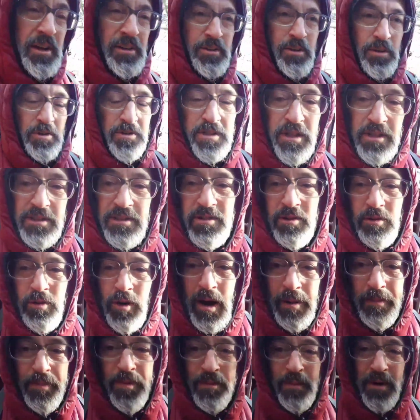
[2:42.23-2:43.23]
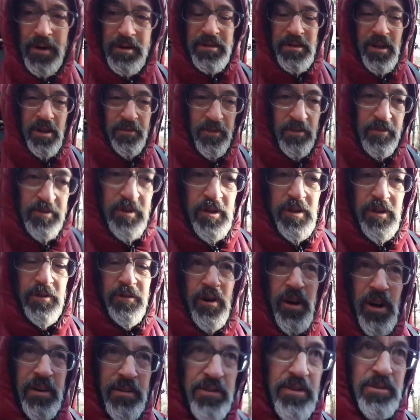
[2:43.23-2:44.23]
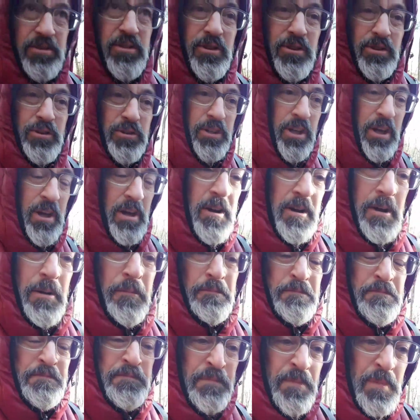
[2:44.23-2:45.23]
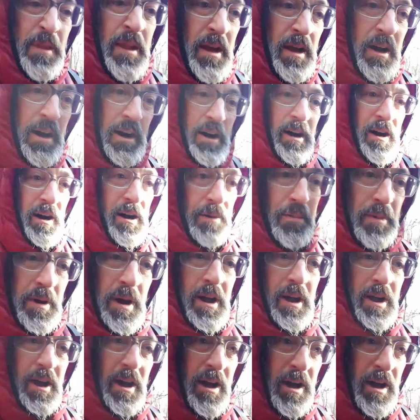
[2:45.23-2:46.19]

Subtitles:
No sense cramping myself at 55 years old. So